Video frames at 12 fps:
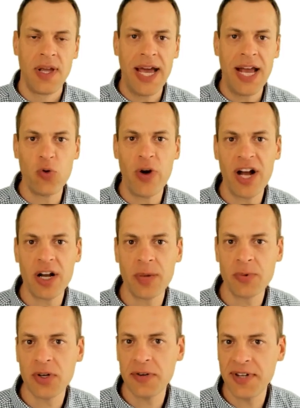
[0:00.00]
Hello, welcome
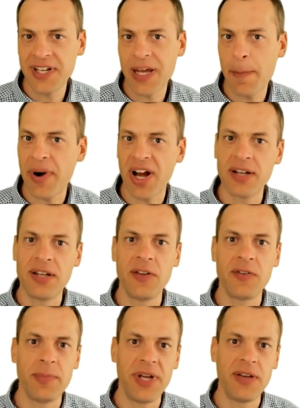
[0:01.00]
to the CDAP
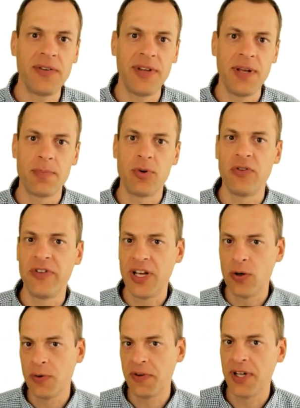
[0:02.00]
Practice Made Simple
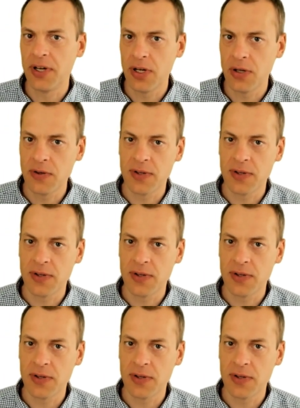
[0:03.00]
video series,